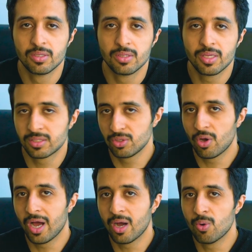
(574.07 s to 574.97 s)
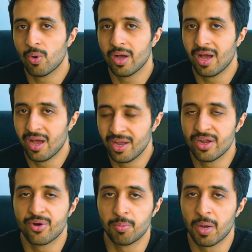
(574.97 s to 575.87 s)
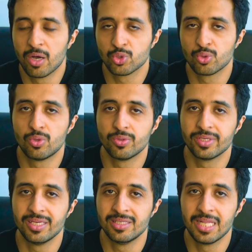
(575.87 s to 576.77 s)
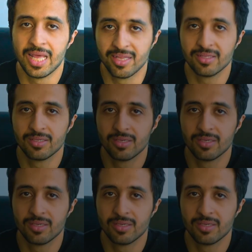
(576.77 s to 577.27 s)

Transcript: That's not how an Arab household is led.